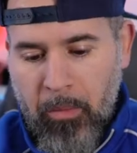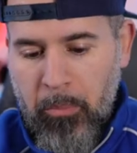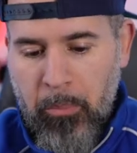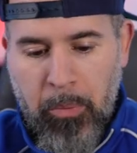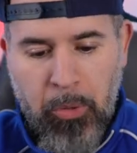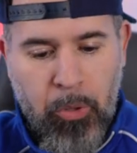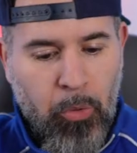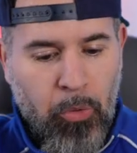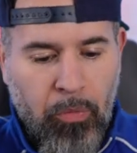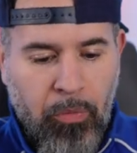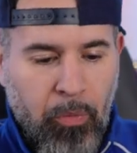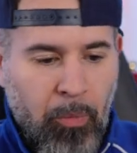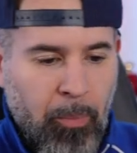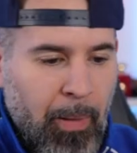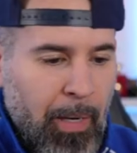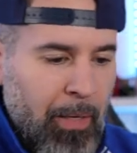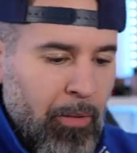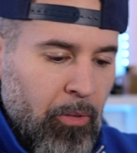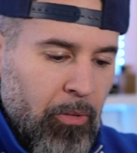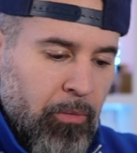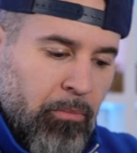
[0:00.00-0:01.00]
Beautiful
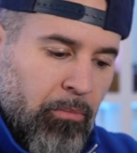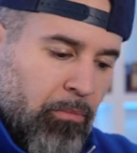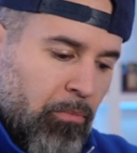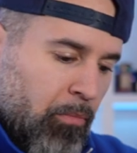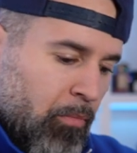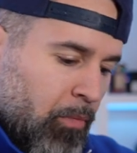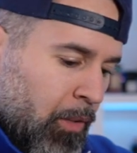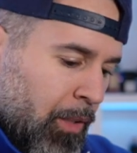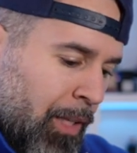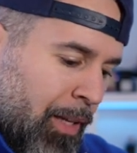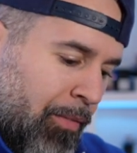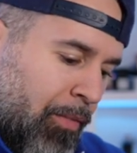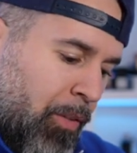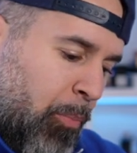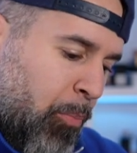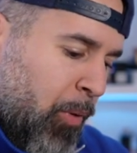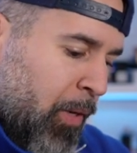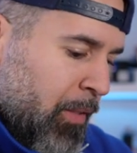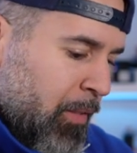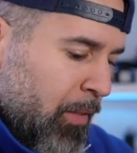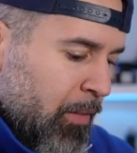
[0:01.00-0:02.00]
bottle. Love the
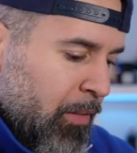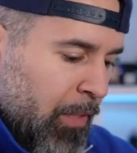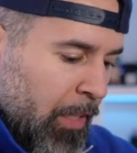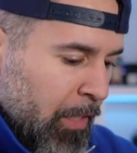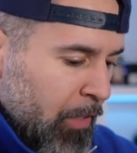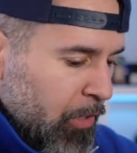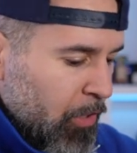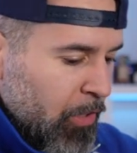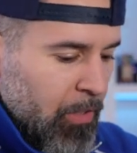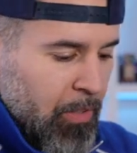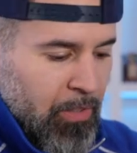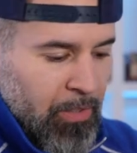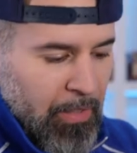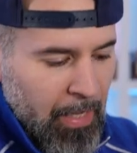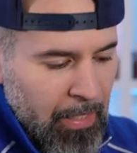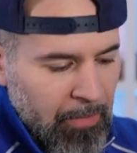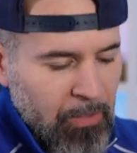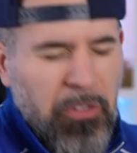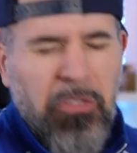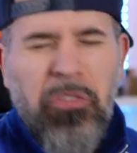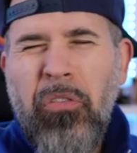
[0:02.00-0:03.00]
presentation.
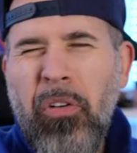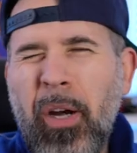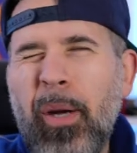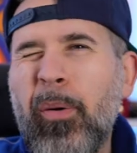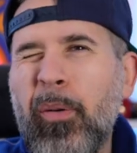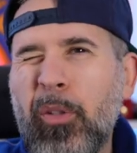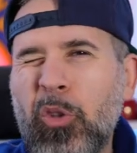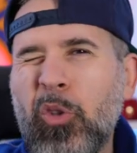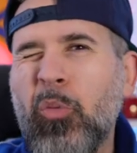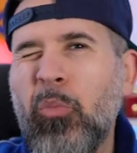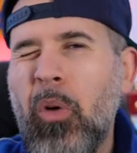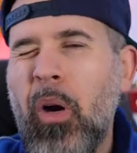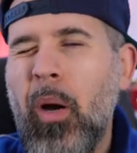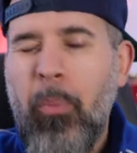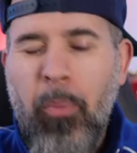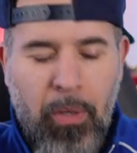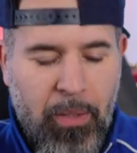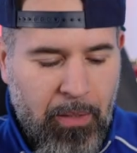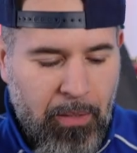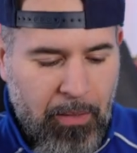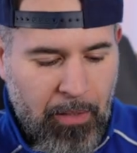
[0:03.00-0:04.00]
Standard Fragrance du Bois
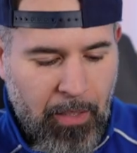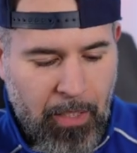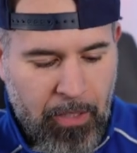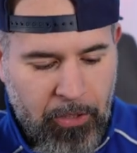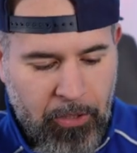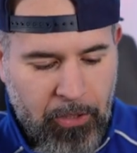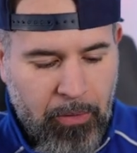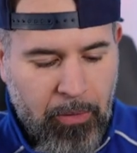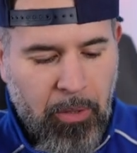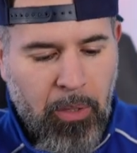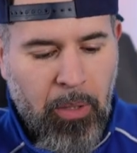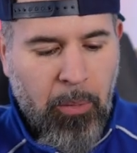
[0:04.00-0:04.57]
presentation,